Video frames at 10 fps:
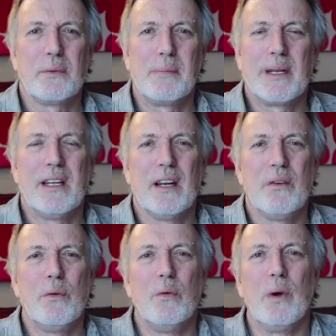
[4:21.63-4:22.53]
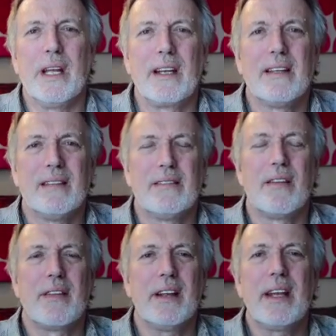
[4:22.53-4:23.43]
we begin a new week,
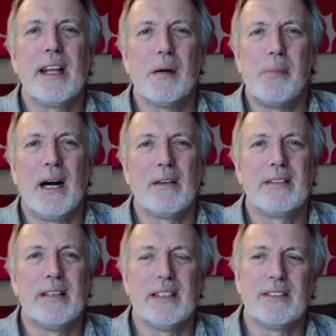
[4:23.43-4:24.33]
thinking about